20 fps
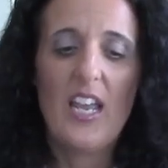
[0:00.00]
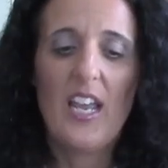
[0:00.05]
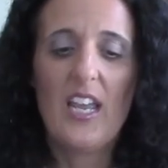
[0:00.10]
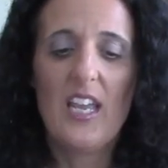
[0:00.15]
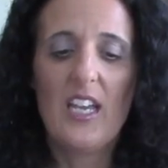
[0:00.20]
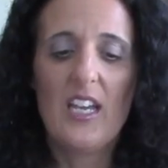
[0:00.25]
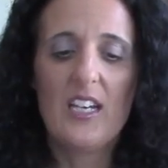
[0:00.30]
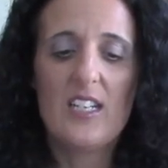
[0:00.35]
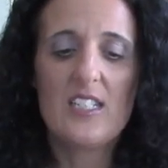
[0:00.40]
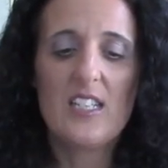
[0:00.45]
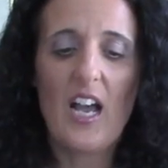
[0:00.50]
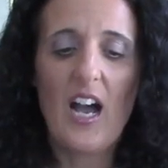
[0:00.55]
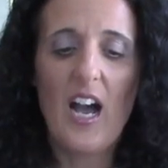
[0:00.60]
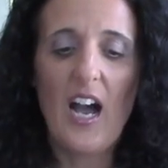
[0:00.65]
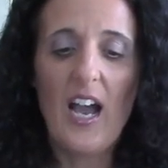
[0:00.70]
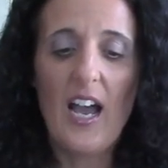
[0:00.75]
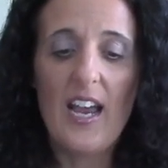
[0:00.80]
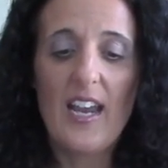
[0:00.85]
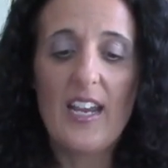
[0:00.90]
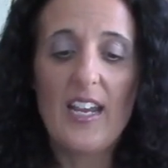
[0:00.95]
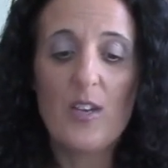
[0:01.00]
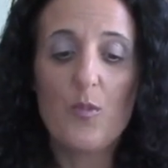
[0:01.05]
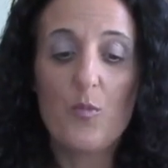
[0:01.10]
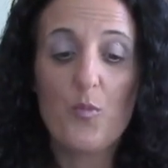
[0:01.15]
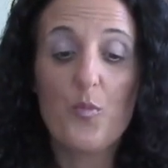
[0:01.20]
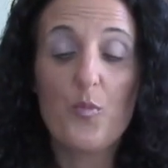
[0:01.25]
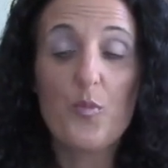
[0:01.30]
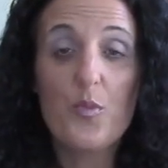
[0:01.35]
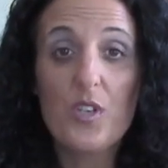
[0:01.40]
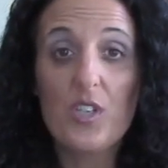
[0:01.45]
And I
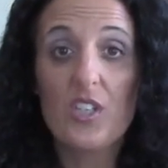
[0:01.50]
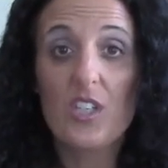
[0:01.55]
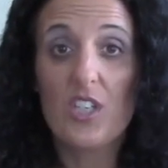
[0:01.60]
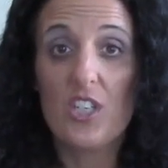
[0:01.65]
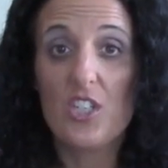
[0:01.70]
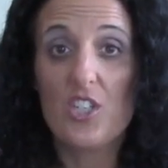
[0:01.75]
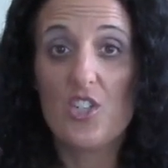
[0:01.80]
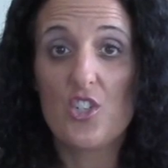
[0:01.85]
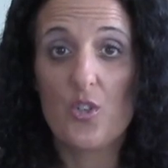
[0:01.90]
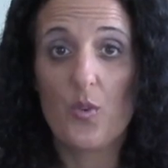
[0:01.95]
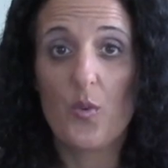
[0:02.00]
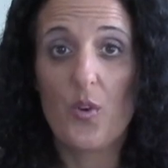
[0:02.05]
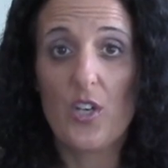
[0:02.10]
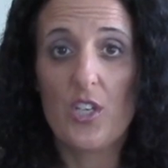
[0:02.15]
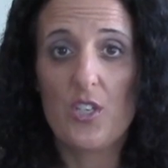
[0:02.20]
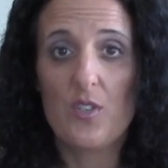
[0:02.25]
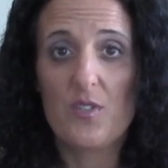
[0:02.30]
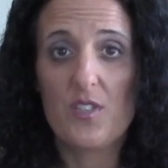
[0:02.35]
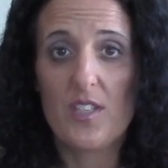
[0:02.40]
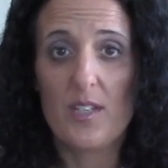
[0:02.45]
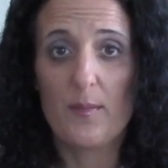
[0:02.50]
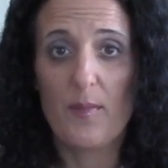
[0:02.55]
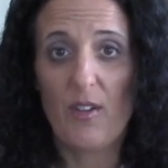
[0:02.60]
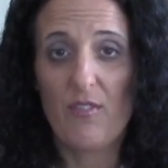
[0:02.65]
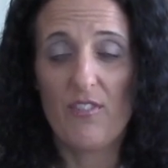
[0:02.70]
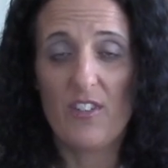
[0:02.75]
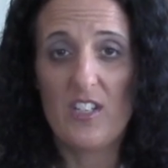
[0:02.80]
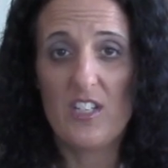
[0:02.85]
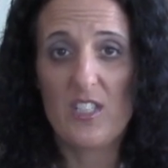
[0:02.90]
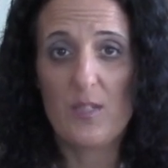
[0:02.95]
really enjoy using
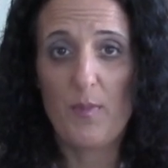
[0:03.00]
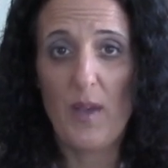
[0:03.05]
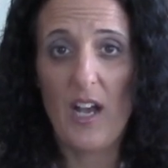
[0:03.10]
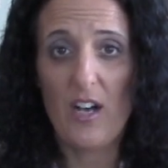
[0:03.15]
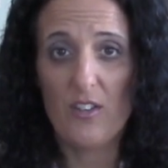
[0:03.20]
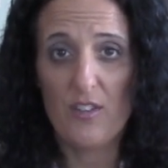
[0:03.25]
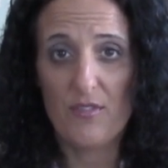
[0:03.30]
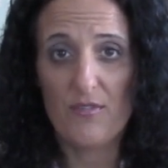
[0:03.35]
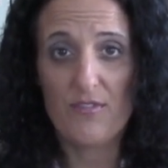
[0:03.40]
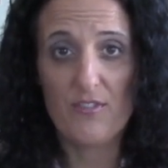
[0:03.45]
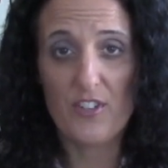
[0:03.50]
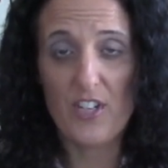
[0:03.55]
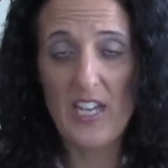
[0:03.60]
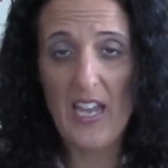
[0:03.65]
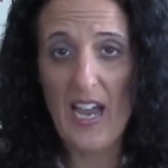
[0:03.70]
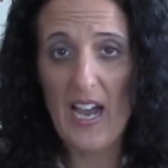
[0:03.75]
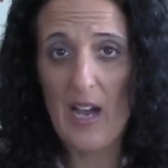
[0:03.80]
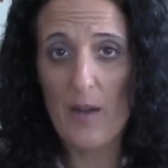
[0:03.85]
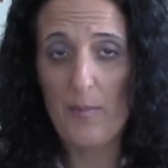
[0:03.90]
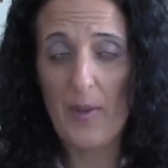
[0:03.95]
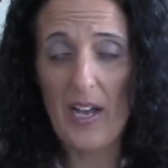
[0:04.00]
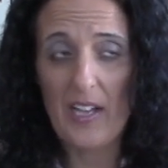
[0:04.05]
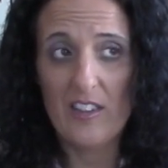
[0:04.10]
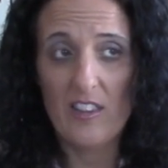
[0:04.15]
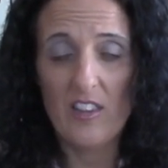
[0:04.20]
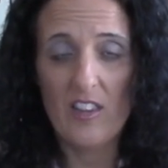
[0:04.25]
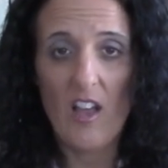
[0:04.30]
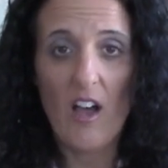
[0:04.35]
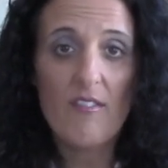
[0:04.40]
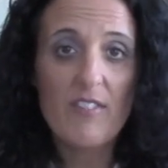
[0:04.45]
MyFitnessPal, the free app. I
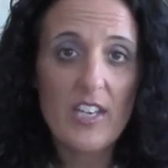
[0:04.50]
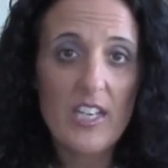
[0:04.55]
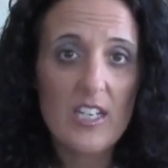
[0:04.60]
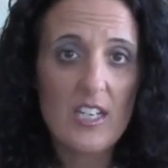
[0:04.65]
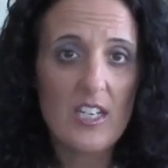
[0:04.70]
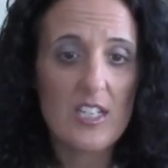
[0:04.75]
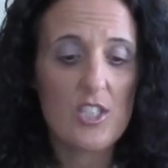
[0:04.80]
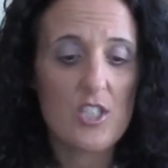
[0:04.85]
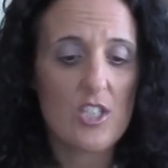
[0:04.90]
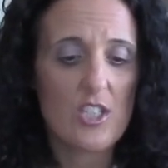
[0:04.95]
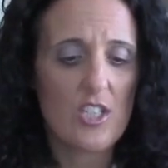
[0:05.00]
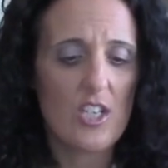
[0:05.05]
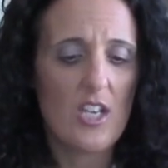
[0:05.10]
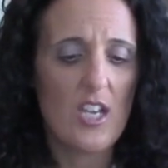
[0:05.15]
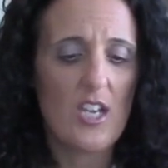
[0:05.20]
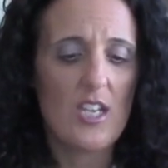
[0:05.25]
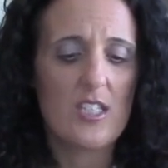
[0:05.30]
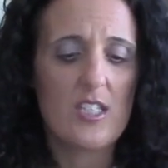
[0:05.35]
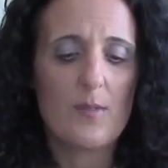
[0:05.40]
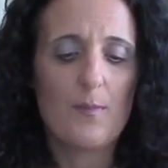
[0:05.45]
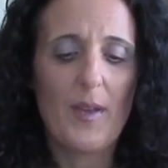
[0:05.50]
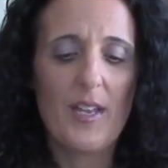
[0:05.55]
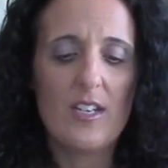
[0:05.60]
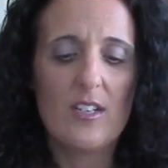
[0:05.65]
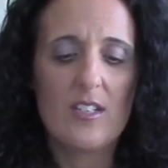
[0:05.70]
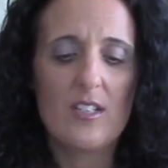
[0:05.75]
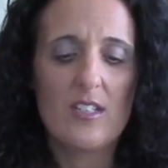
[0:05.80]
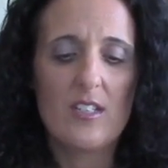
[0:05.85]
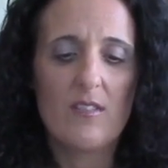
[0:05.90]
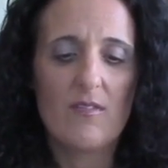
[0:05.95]
love it. It's
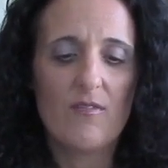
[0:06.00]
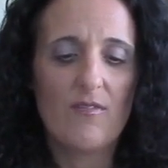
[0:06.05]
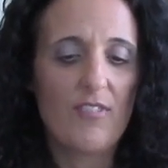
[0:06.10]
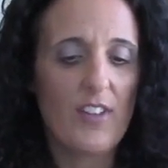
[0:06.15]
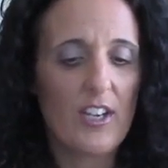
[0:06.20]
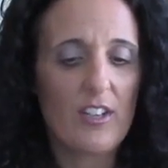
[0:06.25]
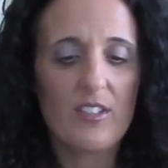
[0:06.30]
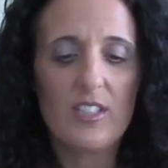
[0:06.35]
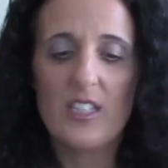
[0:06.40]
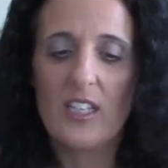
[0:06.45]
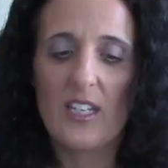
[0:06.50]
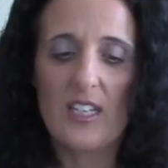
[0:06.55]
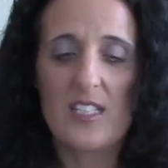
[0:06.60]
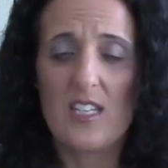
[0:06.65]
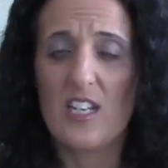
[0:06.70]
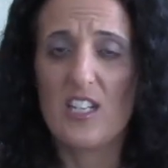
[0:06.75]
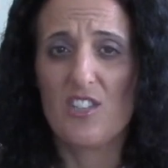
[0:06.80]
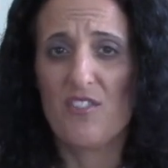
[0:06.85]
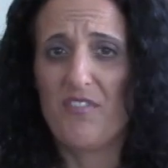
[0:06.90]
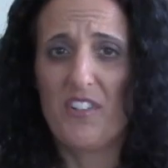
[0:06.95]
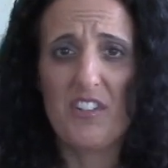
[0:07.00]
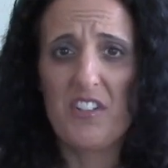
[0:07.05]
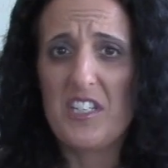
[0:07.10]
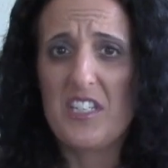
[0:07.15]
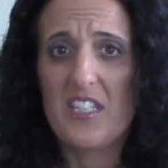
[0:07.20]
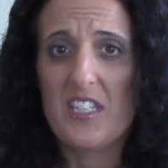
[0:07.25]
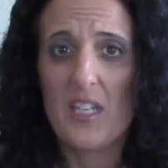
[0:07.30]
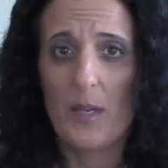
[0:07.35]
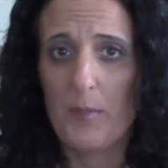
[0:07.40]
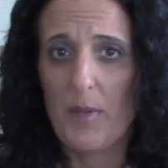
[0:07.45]
been very, like I said, it's very
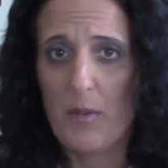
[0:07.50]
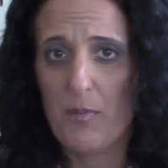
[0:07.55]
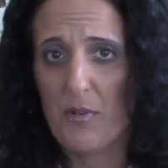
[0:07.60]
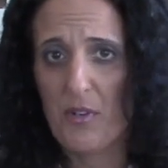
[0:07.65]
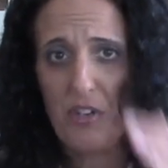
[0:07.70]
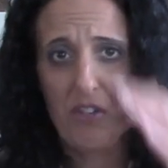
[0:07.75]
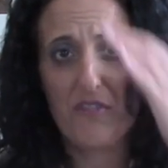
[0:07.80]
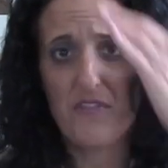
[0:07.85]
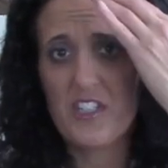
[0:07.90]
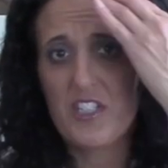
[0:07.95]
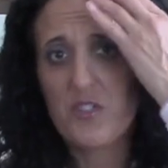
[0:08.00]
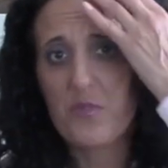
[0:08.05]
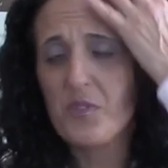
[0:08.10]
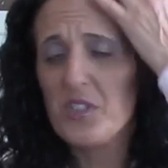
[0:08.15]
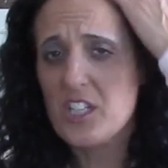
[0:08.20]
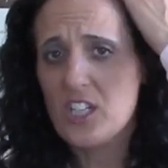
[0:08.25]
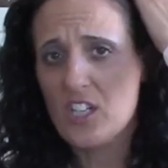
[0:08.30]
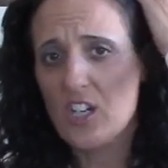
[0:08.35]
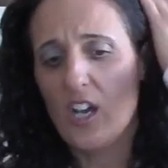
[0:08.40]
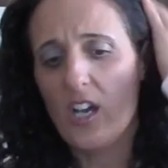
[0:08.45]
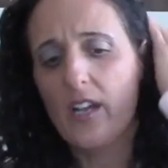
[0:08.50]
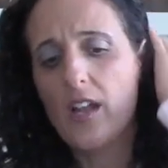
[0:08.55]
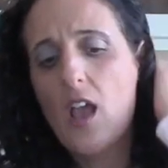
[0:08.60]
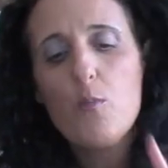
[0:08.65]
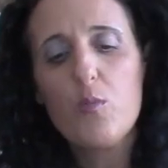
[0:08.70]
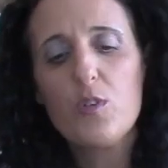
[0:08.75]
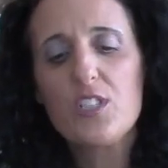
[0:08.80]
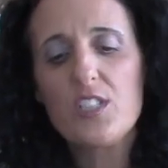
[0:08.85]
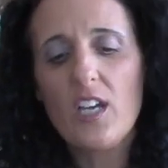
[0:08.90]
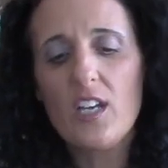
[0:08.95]
dummy proof. It's really good.
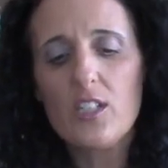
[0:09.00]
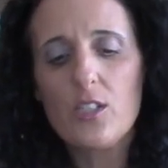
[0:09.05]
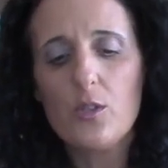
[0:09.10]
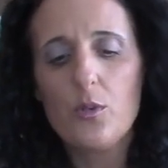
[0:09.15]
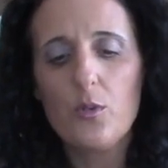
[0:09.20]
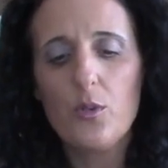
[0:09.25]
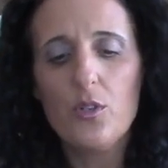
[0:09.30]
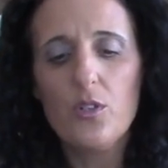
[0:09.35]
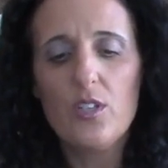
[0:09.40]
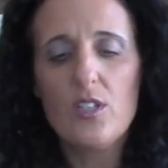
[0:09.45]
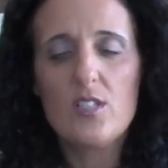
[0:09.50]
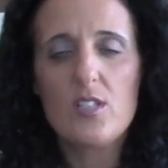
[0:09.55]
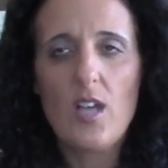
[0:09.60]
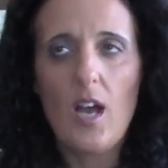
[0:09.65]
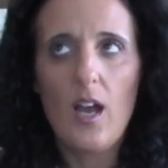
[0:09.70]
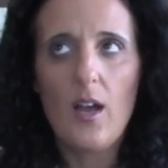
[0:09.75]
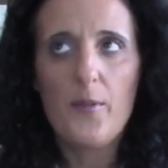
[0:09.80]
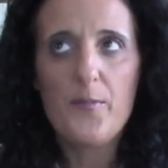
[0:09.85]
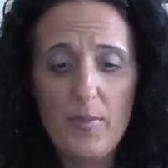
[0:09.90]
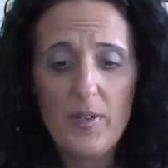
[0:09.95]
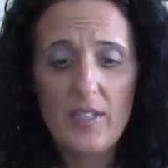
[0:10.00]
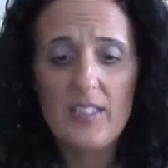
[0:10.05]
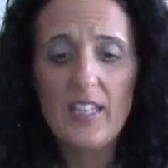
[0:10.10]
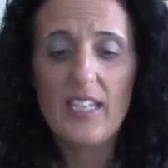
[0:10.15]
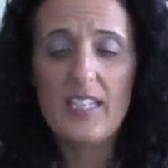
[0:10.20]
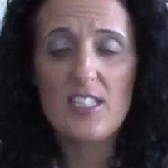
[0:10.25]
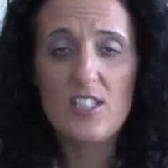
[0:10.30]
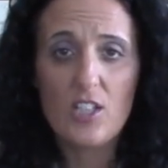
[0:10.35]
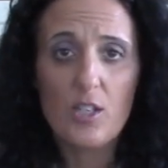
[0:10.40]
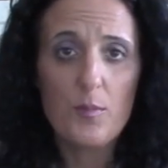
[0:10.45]
What's kind of cool is that
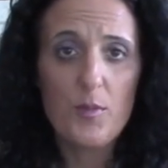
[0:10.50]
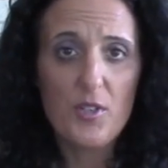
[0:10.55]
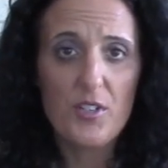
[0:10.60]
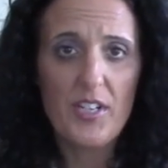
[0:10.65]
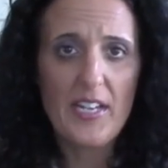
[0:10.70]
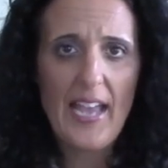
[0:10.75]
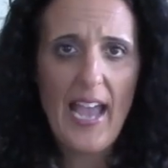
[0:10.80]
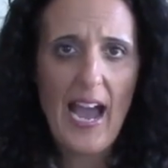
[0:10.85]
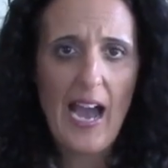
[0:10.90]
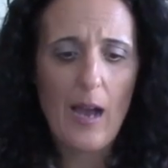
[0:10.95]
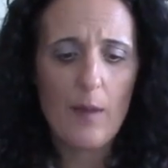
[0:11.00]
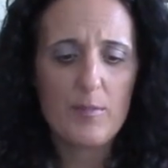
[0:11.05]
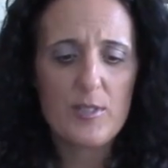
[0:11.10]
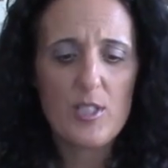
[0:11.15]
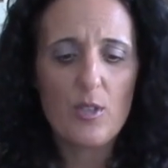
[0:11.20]
like it's a community app.